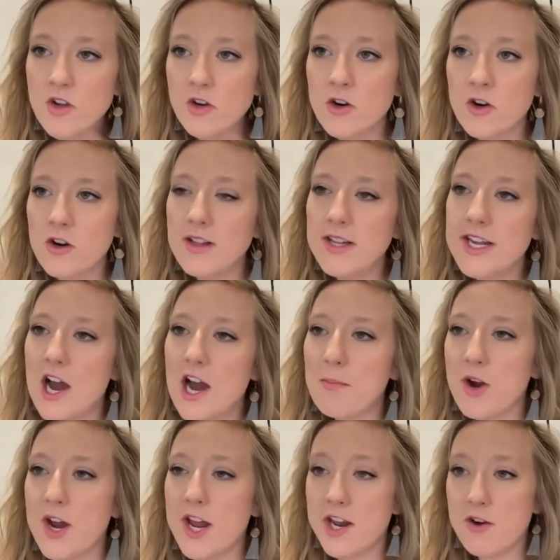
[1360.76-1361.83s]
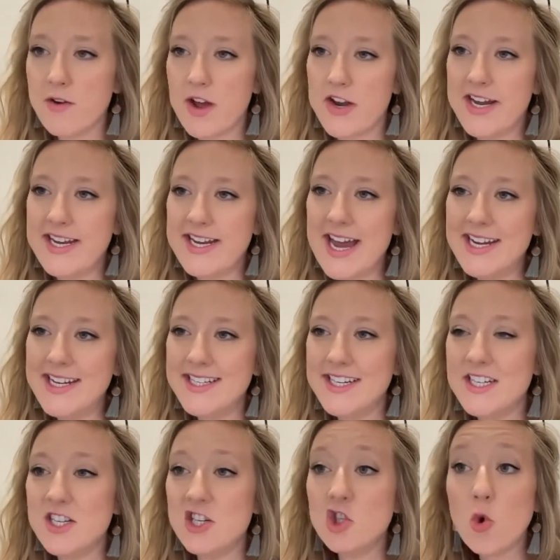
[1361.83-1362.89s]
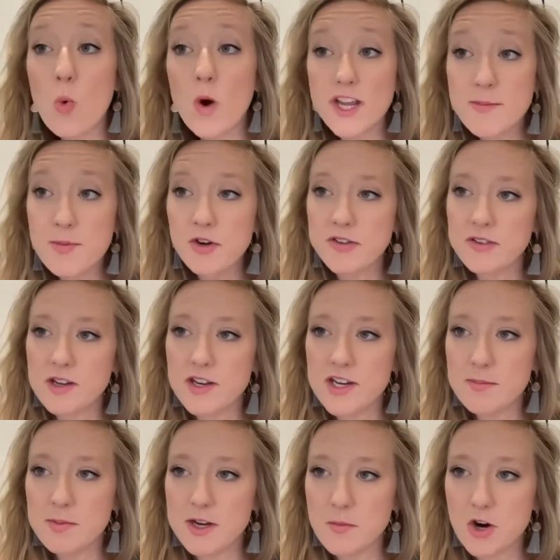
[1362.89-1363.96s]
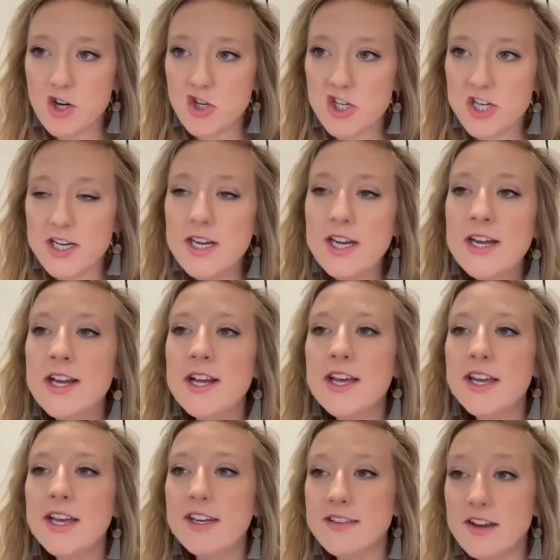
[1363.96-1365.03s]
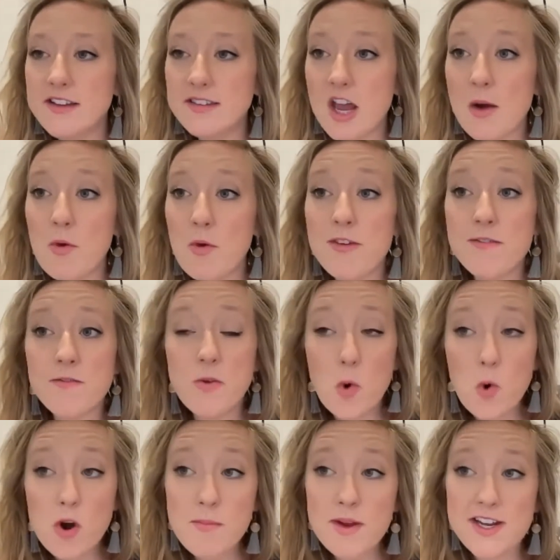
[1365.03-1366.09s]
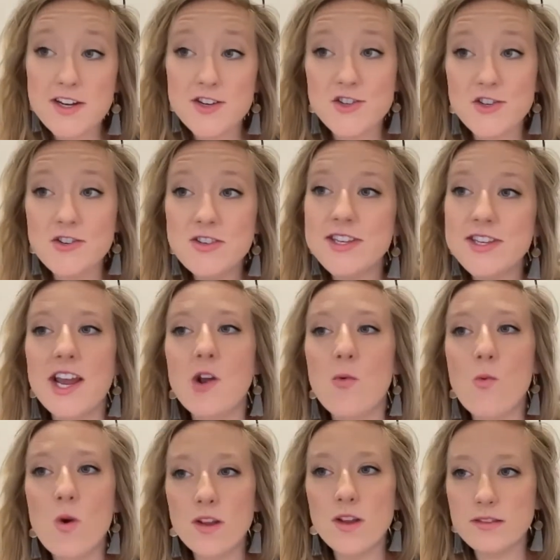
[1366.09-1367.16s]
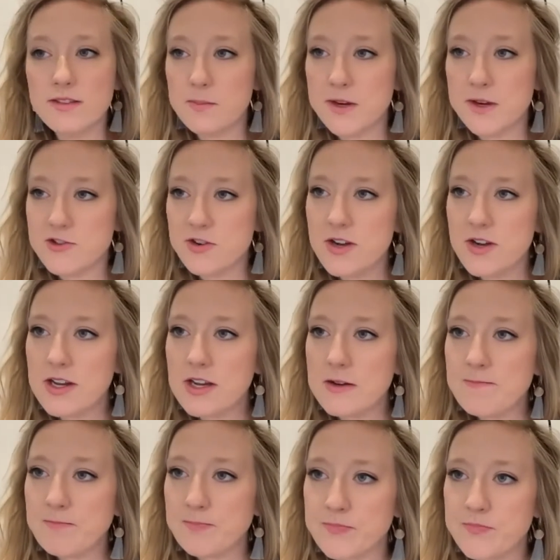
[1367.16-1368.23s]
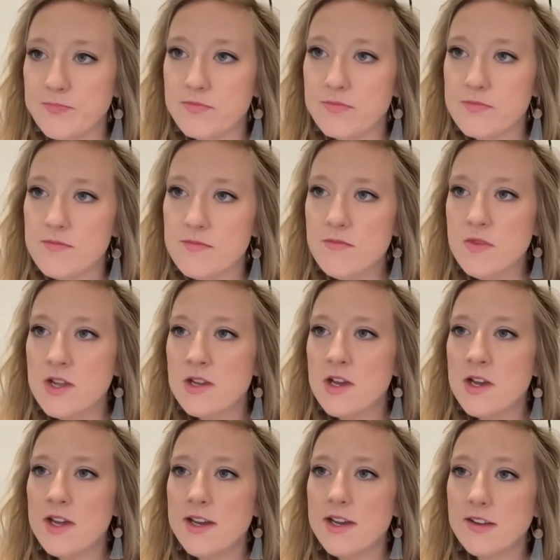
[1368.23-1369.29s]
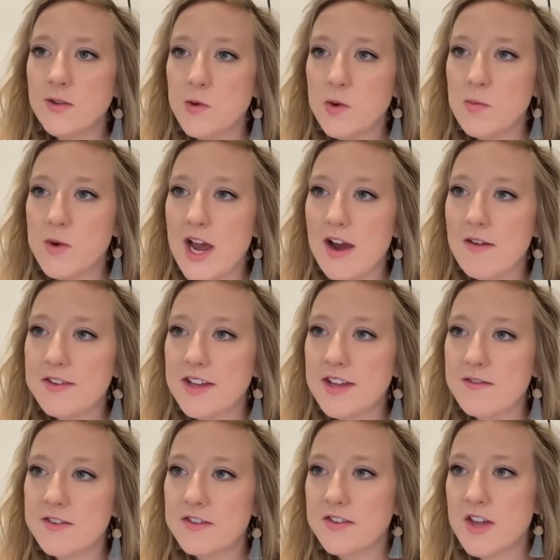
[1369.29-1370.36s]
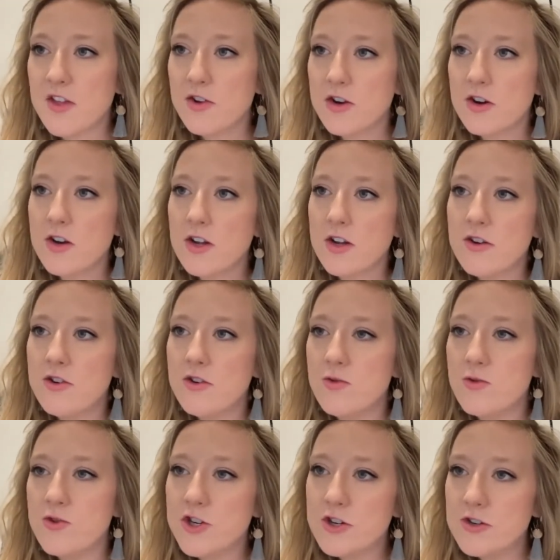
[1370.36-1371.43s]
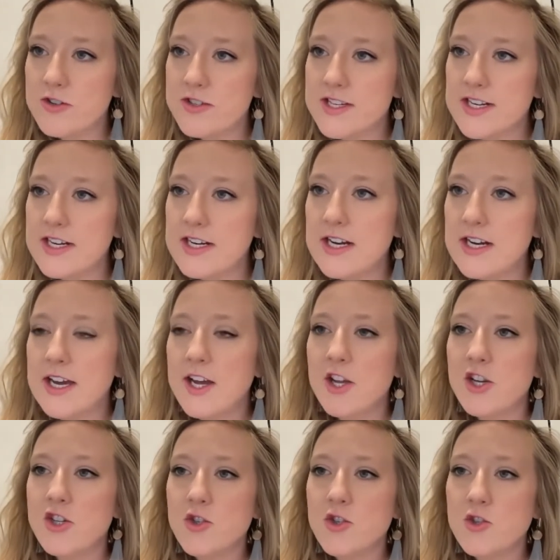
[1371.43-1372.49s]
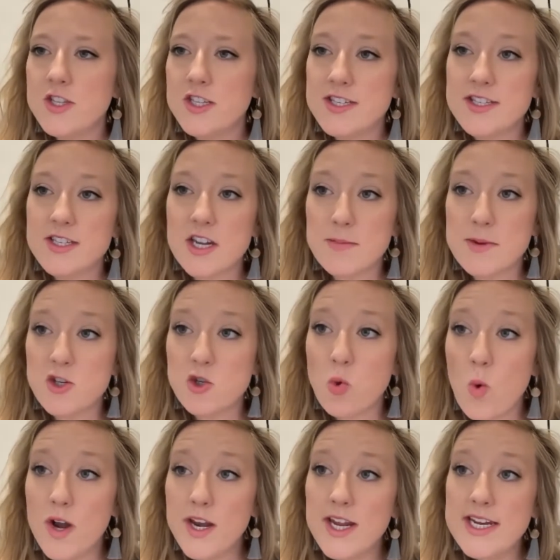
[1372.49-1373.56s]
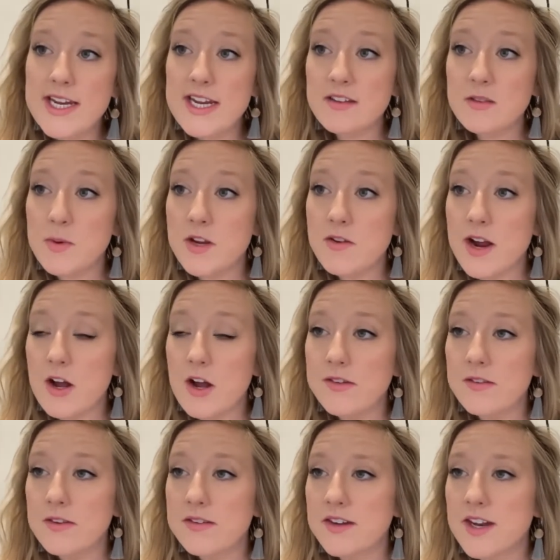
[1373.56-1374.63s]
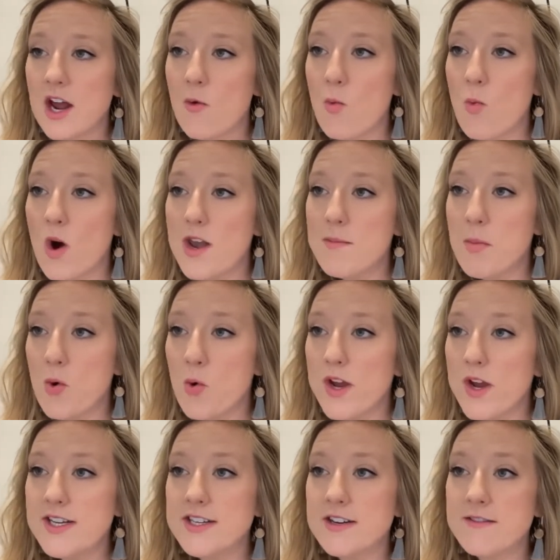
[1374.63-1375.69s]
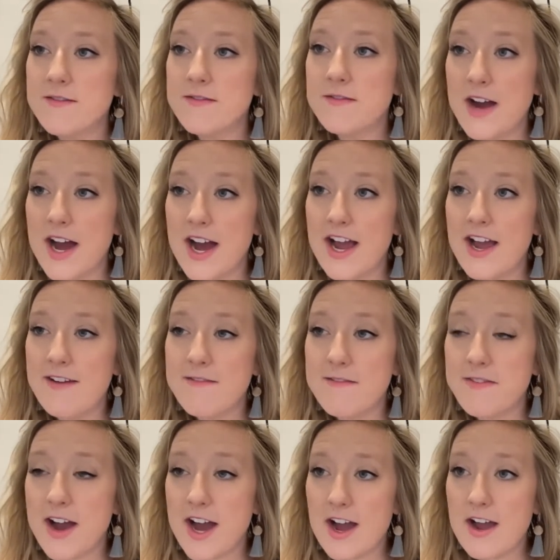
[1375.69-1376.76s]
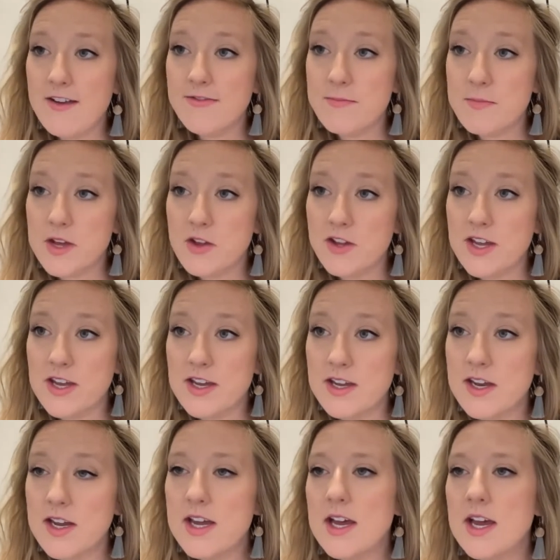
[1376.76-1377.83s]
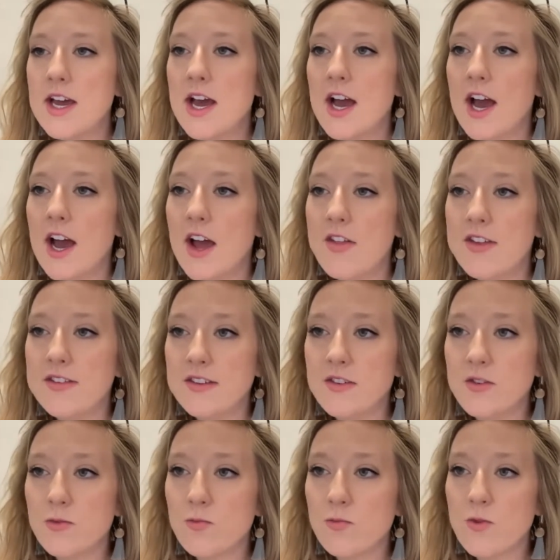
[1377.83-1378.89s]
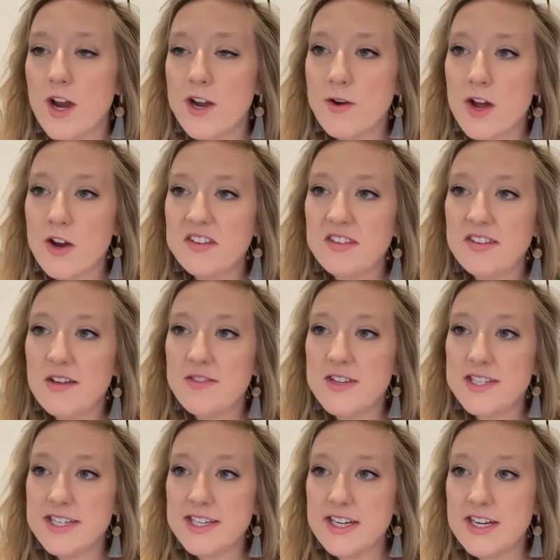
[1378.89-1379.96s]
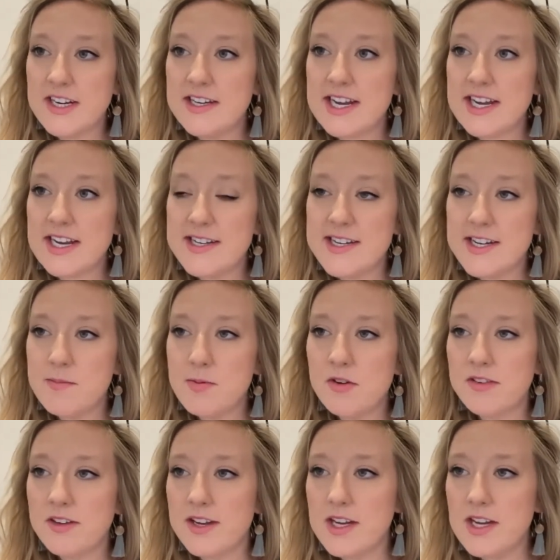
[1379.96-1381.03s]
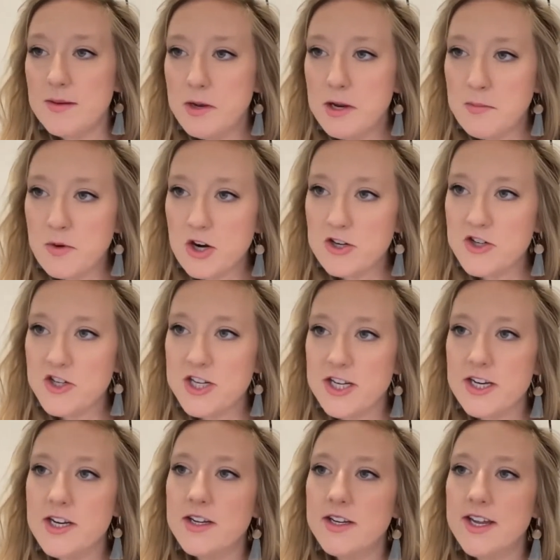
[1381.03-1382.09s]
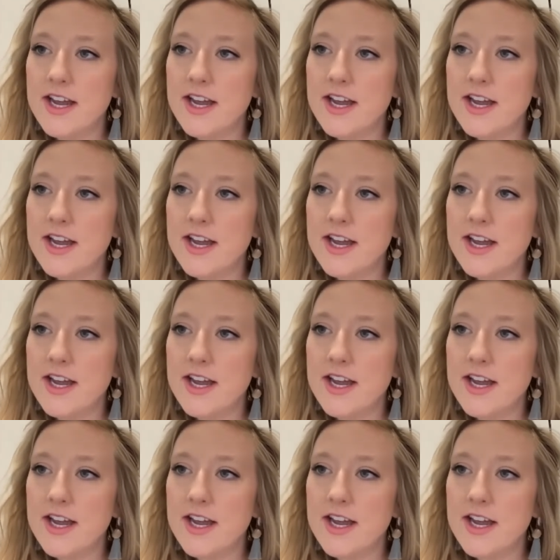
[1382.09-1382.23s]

currently operating around a 19 to 20% EBITDA margin. It does come with four managers and one spare truck. Next one we have is out of Southern New Jersey. This is going to be 20 DSP routes listed at 1.55 million uh, this is right around a 17 to 18% EBITDA margin,